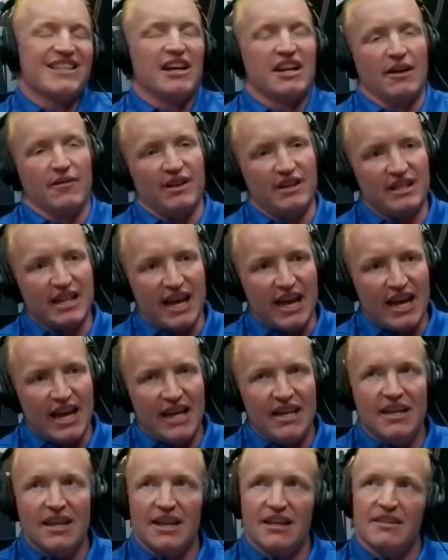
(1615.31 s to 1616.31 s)
not every
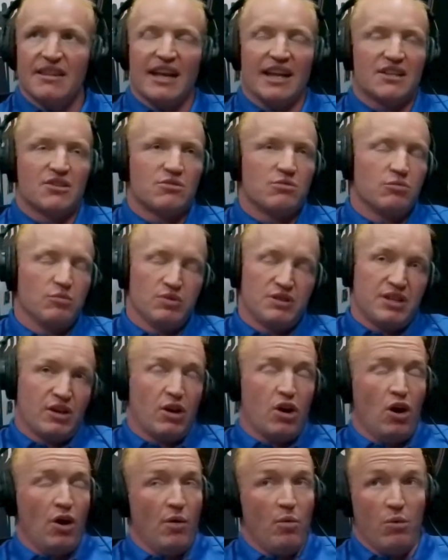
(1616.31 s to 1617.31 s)
day. Yeah. That's, so
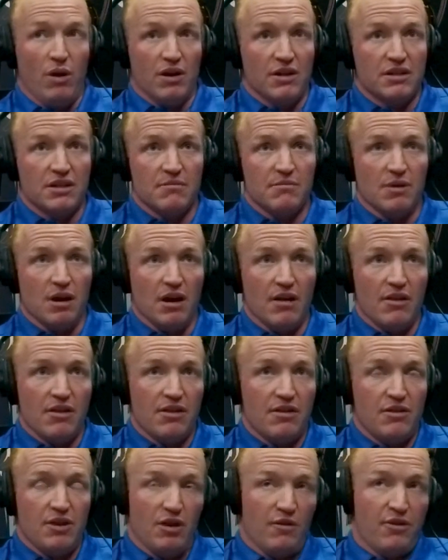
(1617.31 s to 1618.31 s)
call it once a
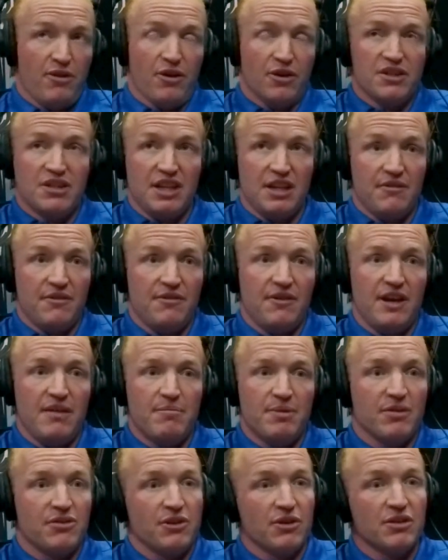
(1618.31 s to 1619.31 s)
month, 13 feet,
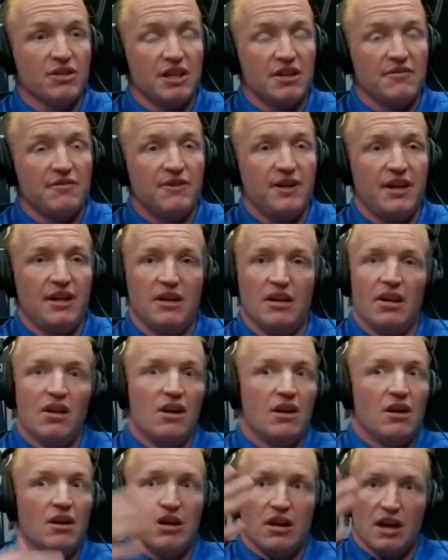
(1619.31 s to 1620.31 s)
but 13 feet
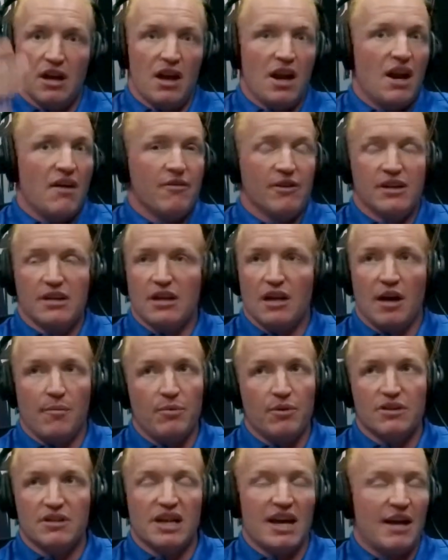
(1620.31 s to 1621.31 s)
every
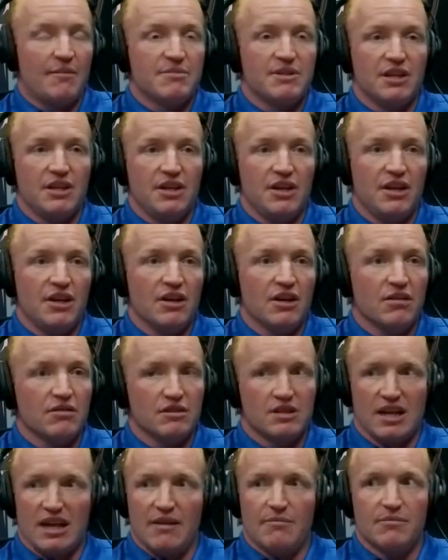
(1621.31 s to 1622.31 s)
couple of times a year
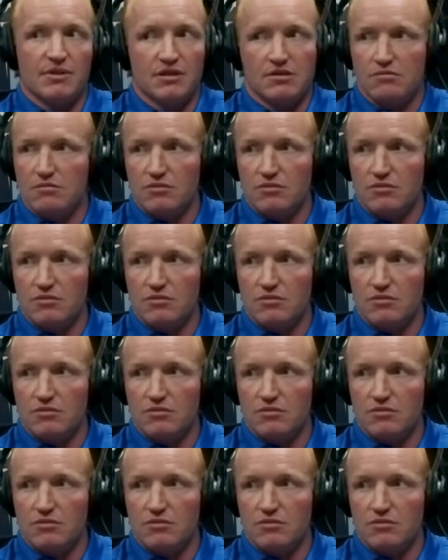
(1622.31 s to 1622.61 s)
times